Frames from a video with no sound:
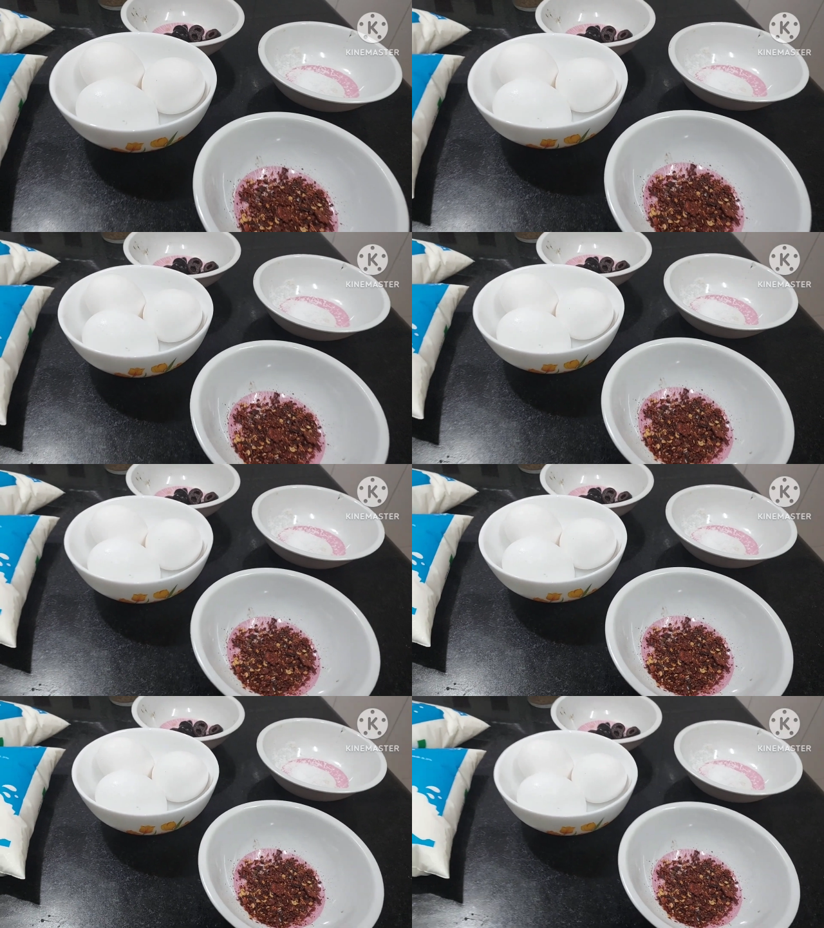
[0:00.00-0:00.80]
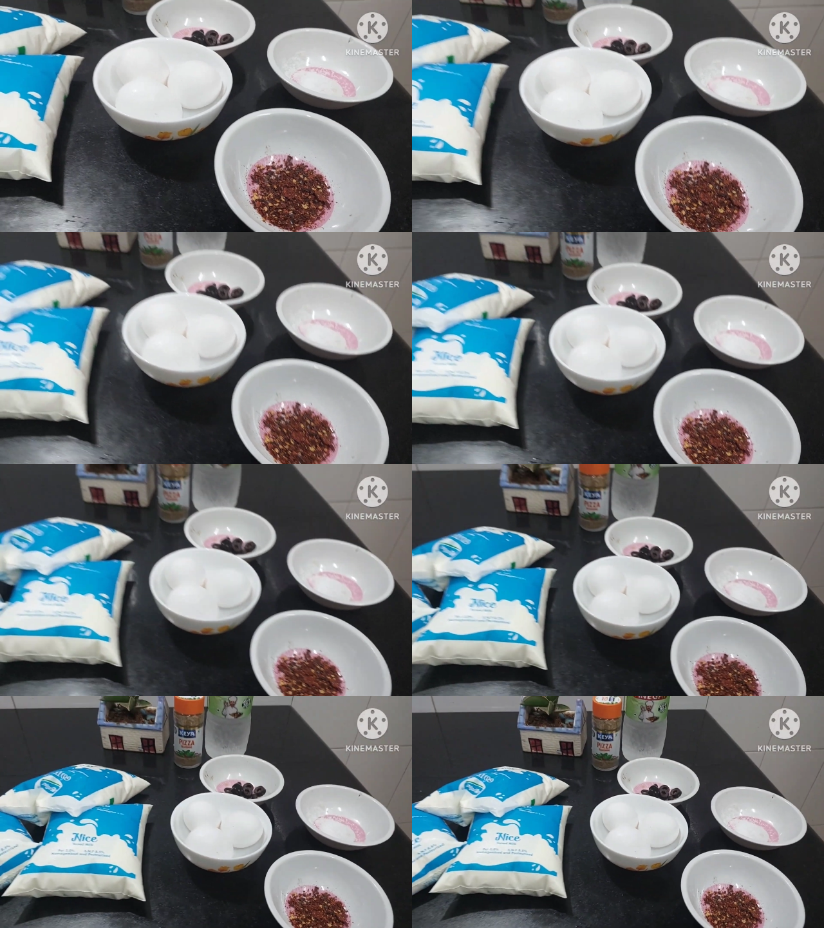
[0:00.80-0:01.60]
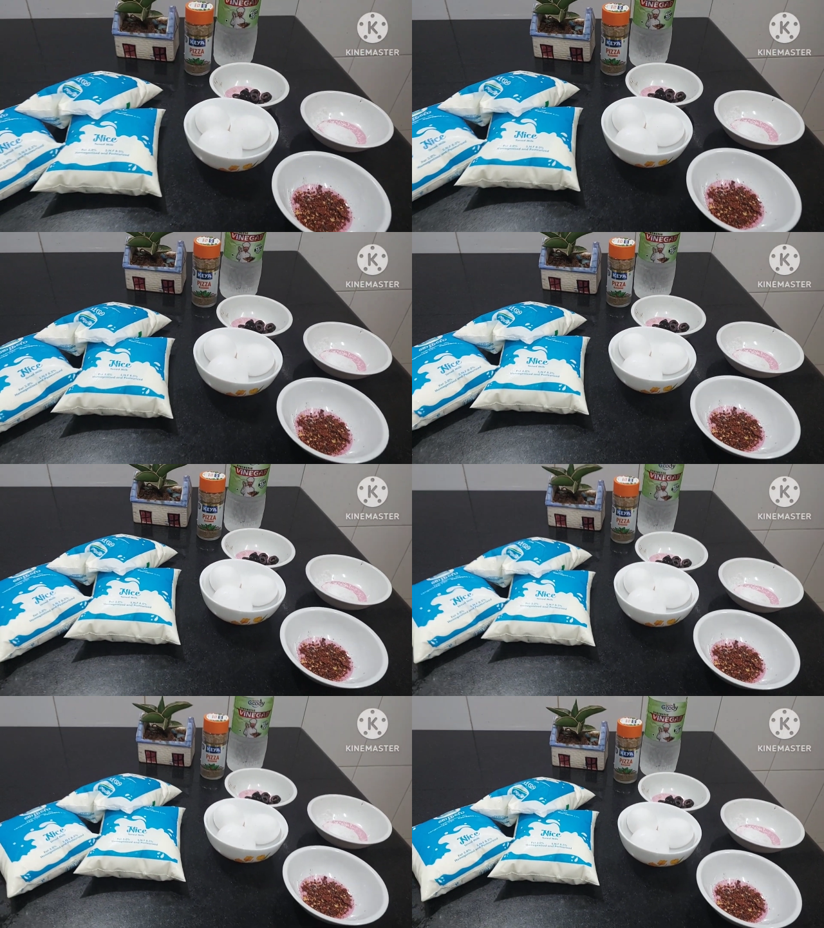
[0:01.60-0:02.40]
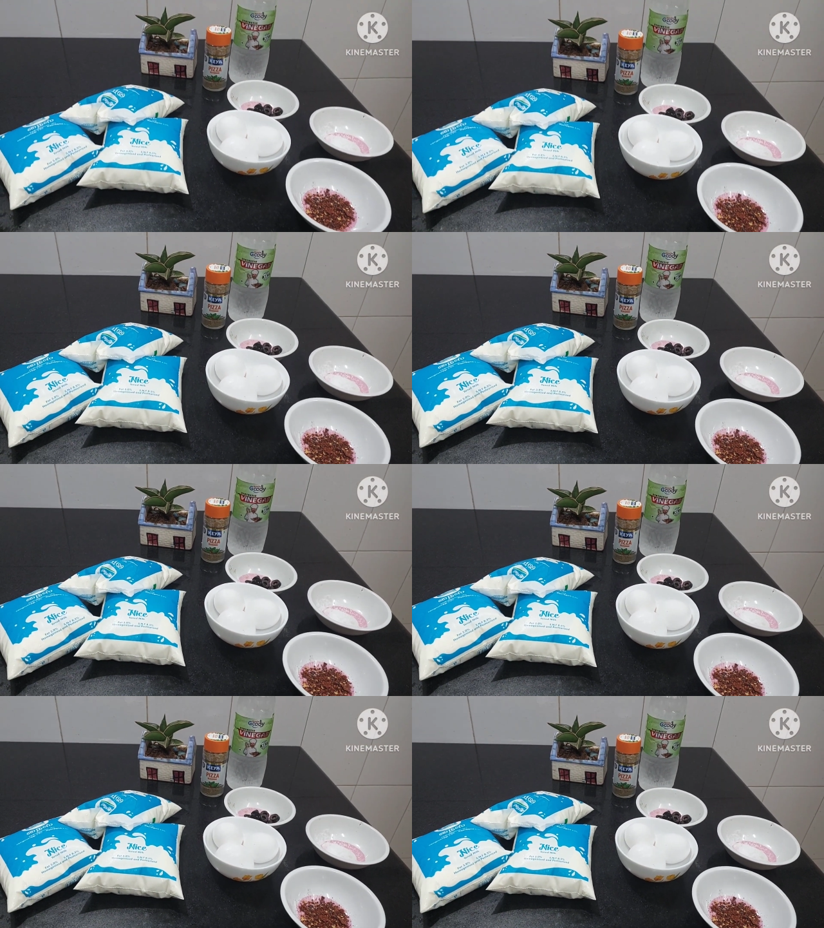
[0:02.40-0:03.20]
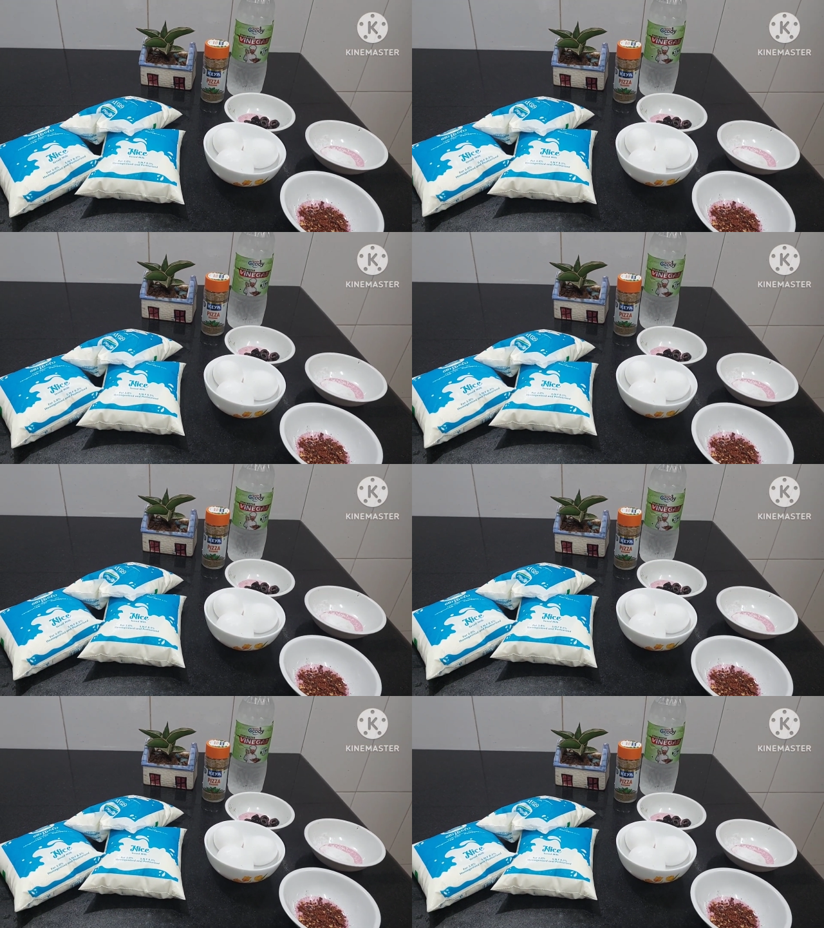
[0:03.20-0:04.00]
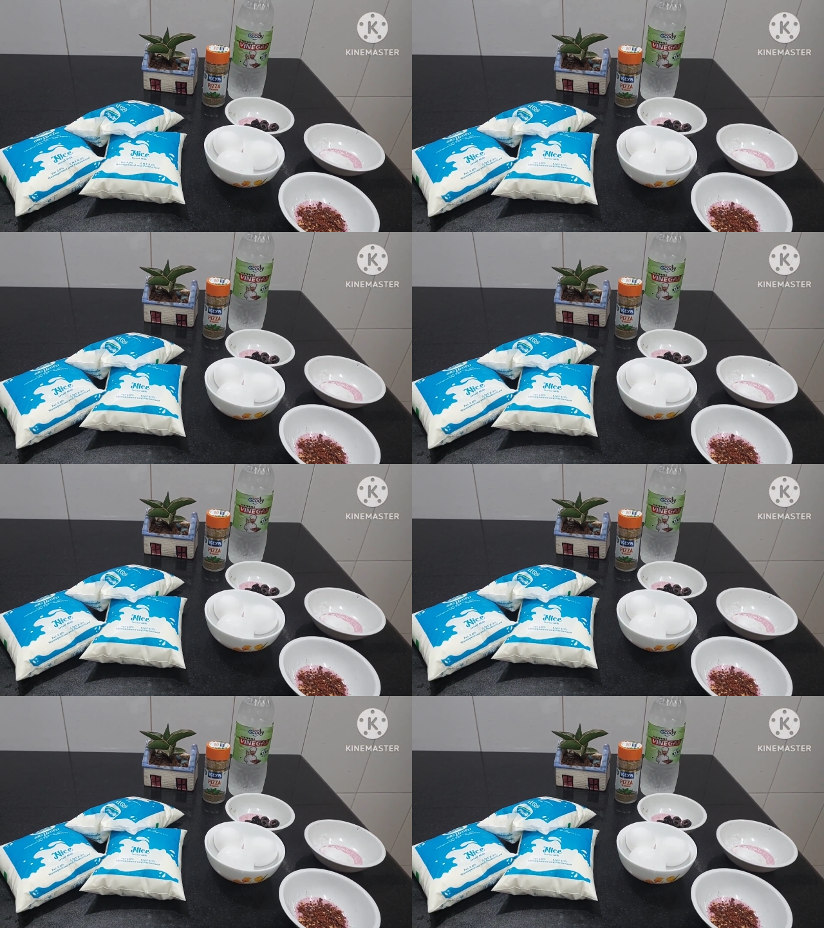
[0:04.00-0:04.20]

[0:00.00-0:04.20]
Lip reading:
[unreadable: no face in view]